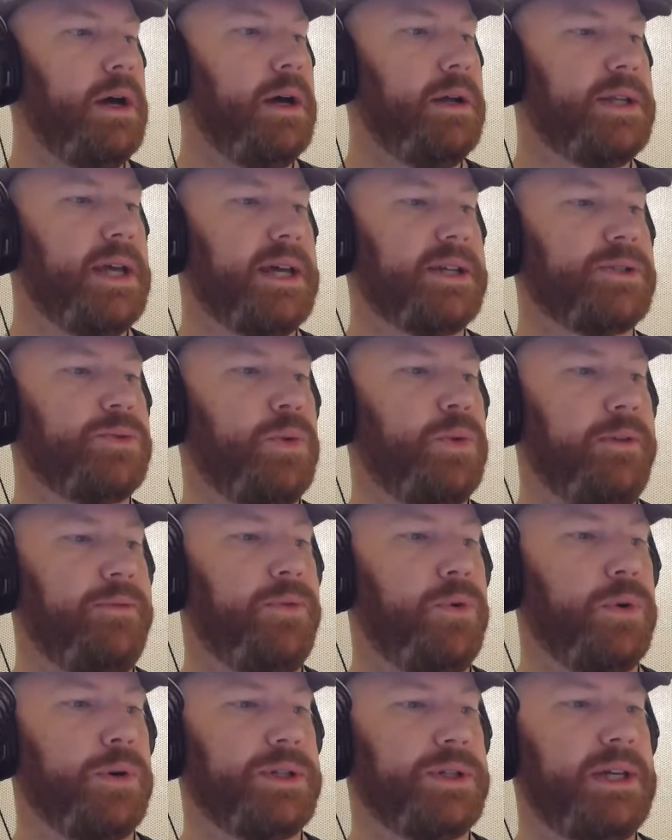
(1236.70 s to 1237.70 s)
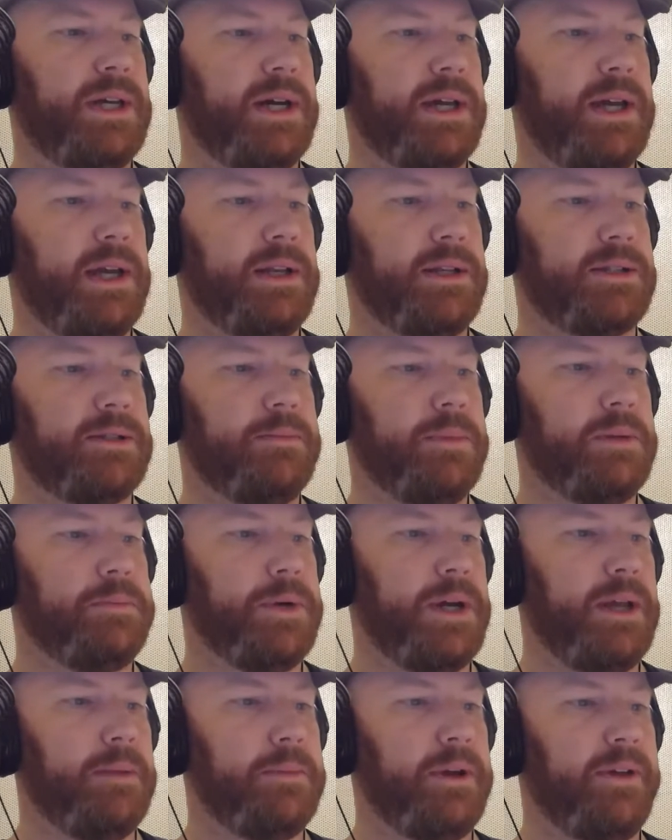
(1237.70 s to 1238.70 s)
Task 24, CIA to submit
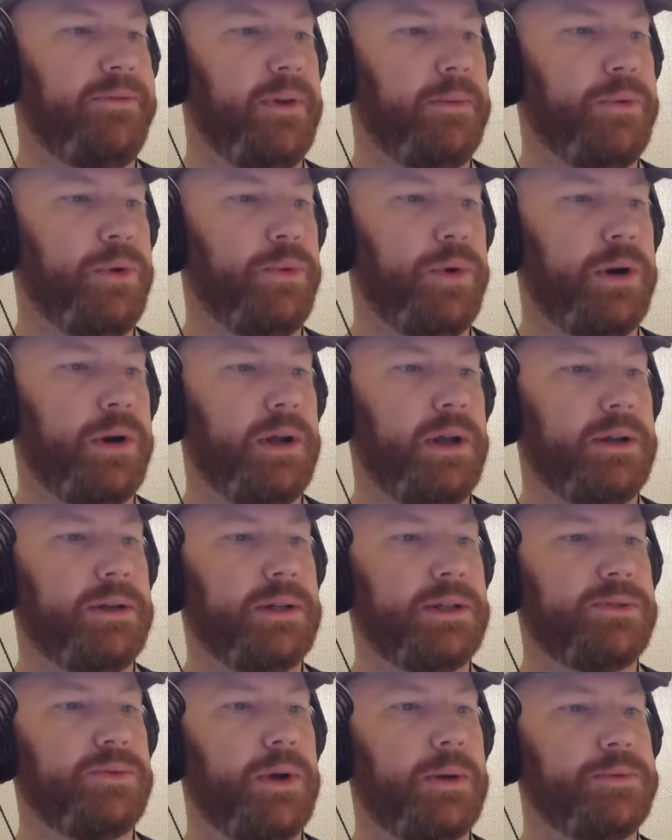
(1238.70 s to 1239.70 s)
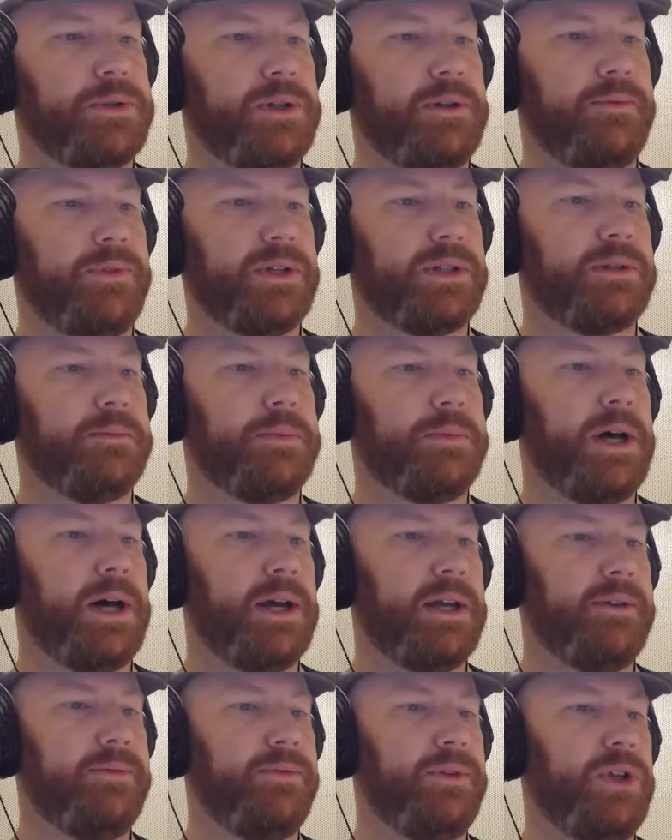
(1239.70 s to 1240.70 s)
plan by February on disruption of the
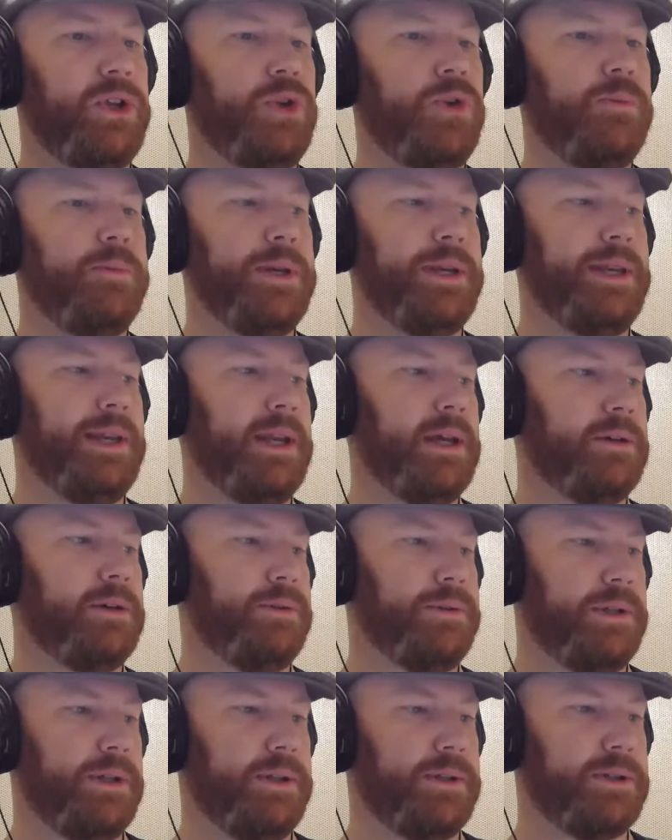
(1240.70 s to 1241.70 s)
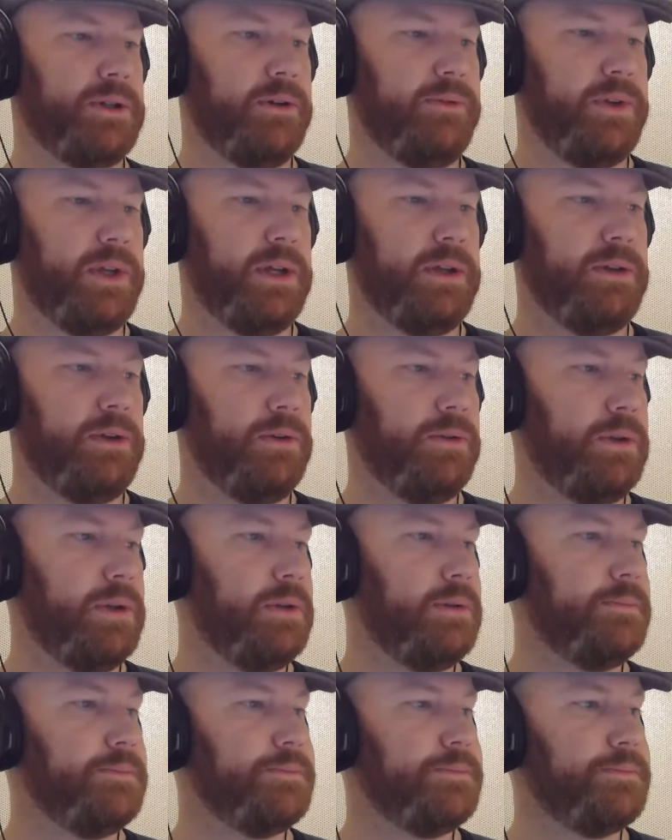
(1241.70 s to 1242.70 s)
supply of Cuban nickel to the Soviet
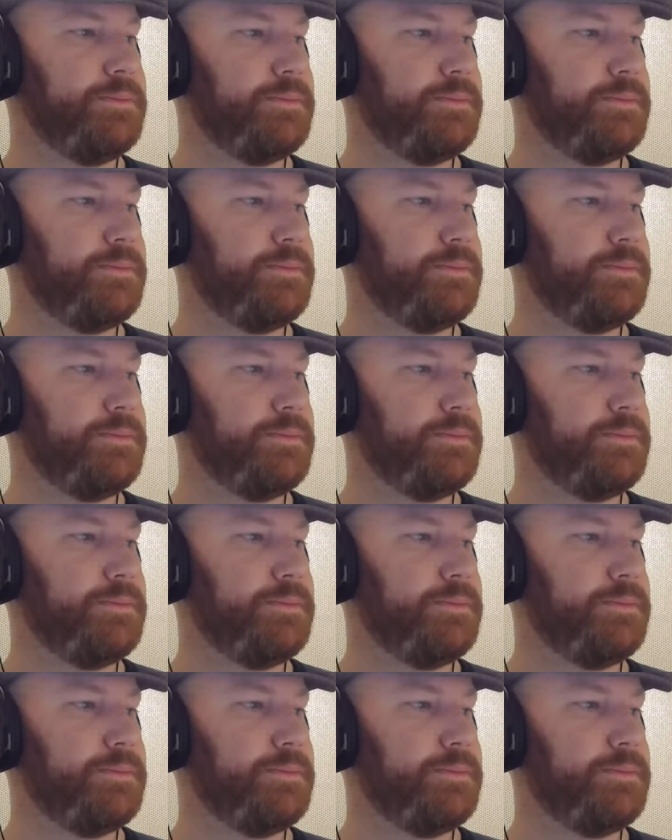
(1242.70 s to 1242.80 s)
Union.